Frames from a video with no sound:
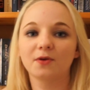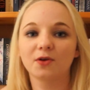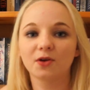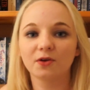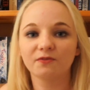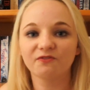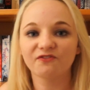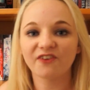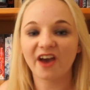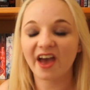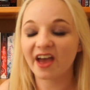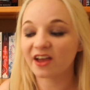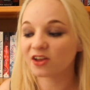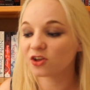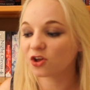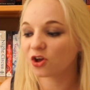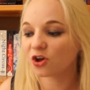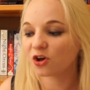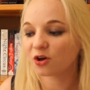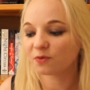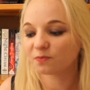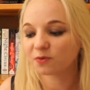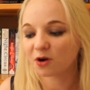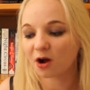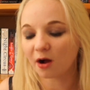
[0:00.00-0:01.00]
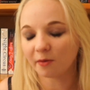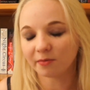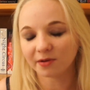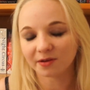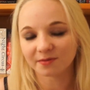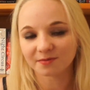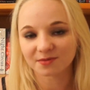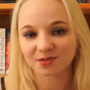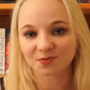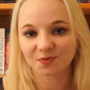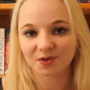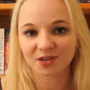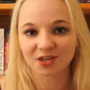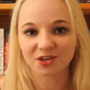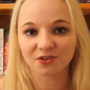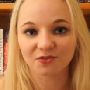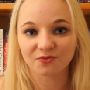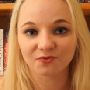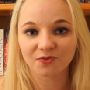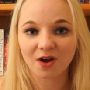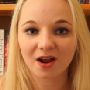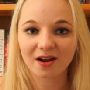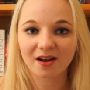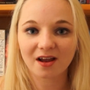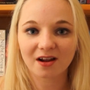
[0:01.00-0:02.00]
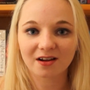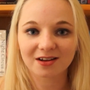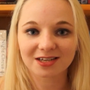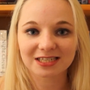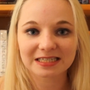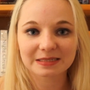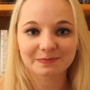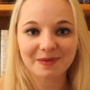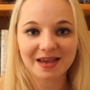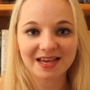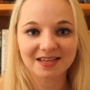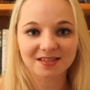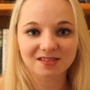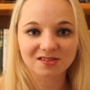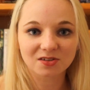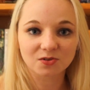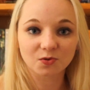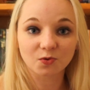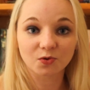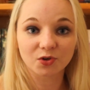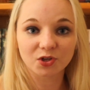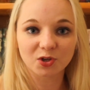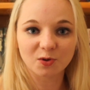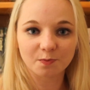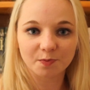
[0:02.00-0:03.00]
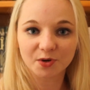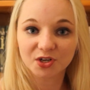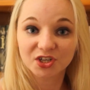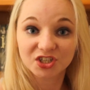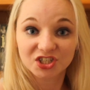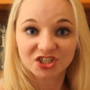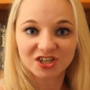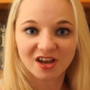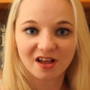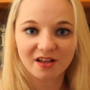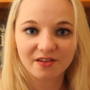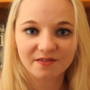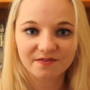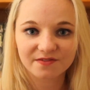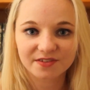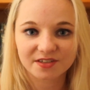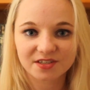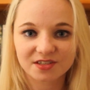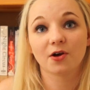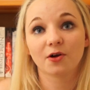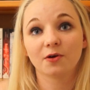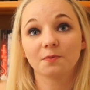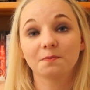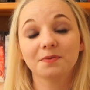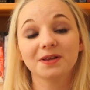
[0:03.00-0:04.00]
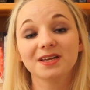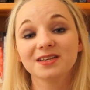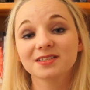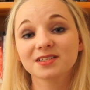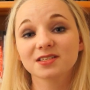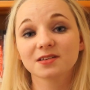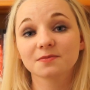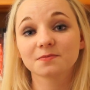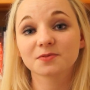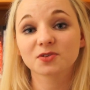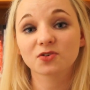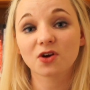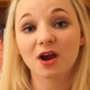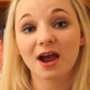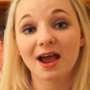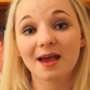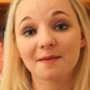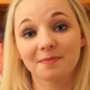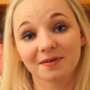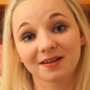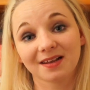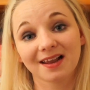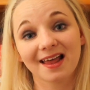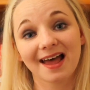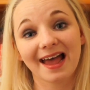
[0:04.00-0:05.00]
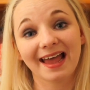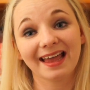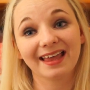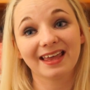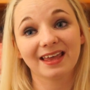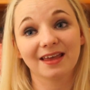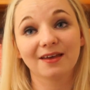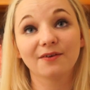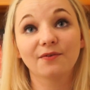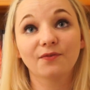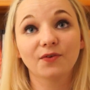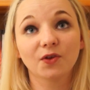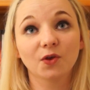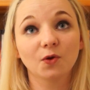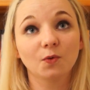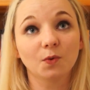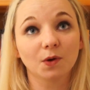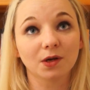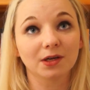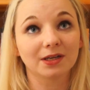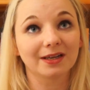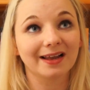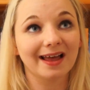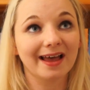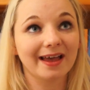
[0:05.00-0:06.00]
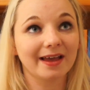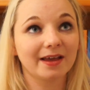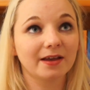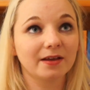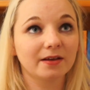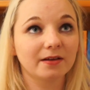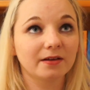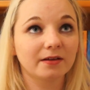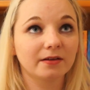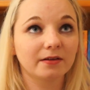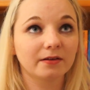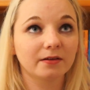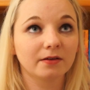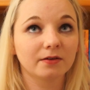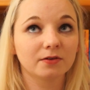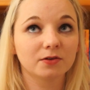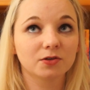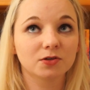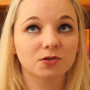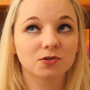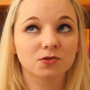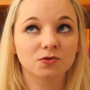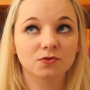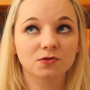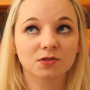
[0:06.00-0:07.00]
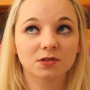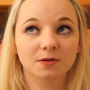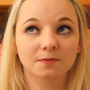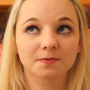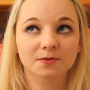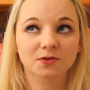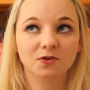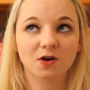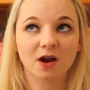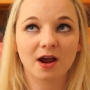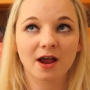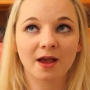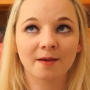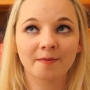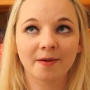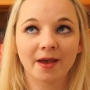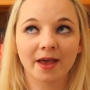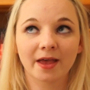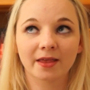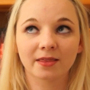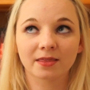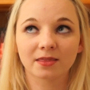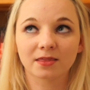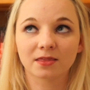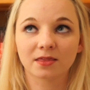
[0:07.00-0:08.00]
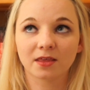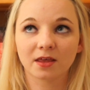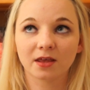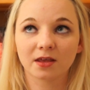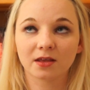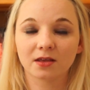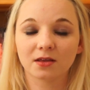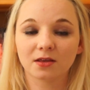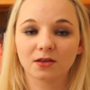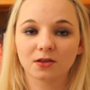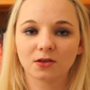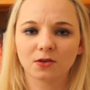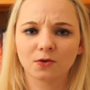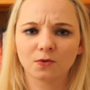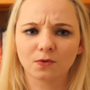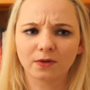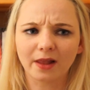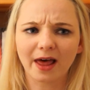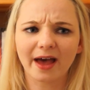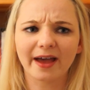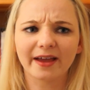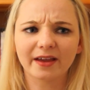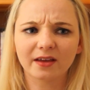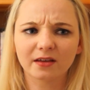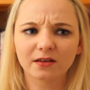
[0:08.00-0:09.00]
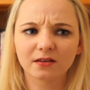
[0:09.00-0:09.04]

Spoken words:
Fangirl problems when you run out of space on all your bookshelves. So please subscribe and like if you would like to subscribe and that you like.